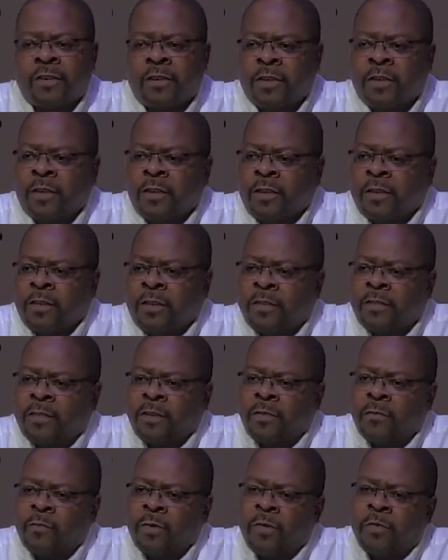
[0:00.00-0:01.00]
he said,
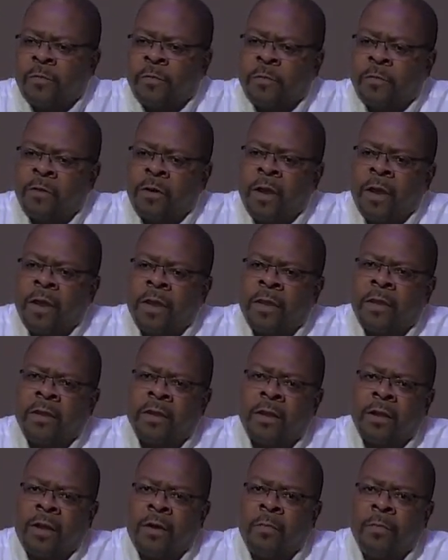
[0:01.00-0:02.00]
"Well, Farai,
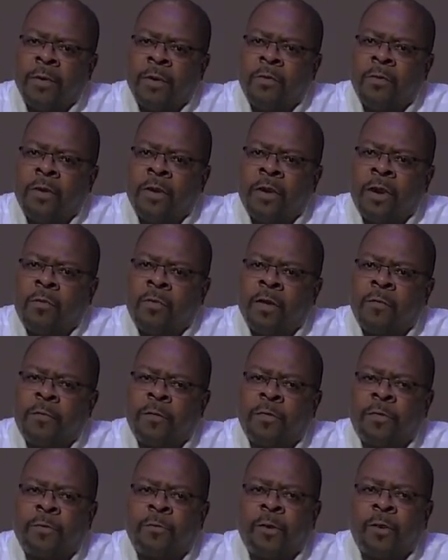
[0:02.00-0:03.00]
I'll be going away for
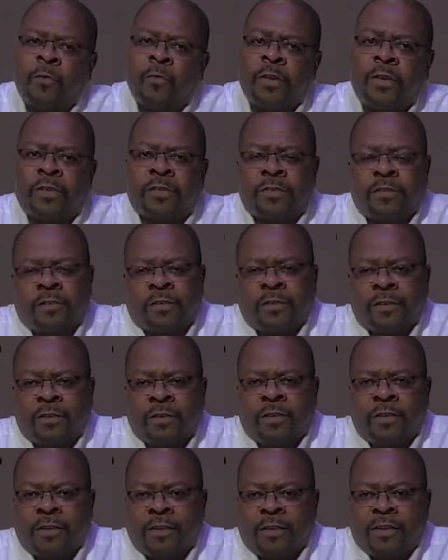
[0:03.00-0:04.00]
3 weeks."
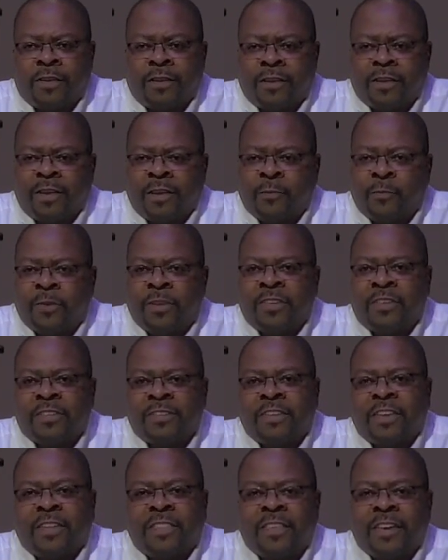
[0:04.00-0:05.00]
And when he
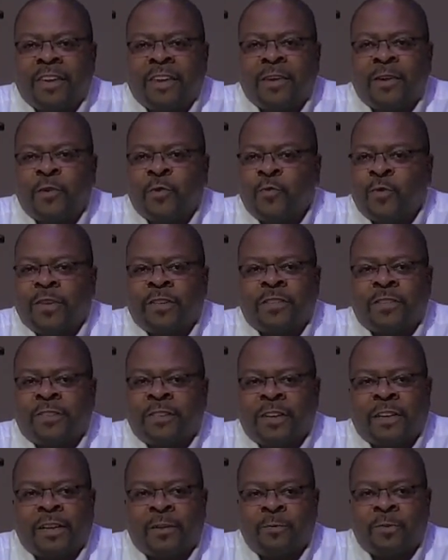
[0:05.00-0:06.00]
said that, I knew exactly
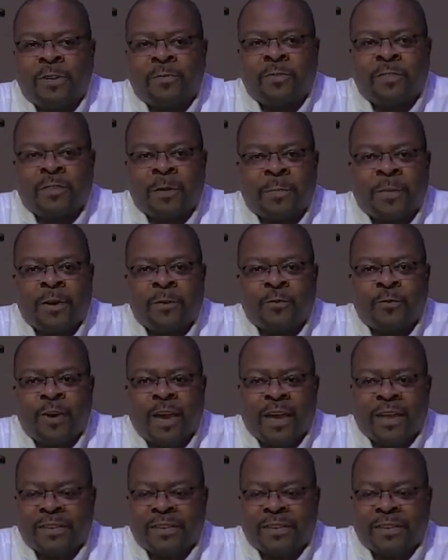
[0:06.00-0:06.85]
what he was about to ask.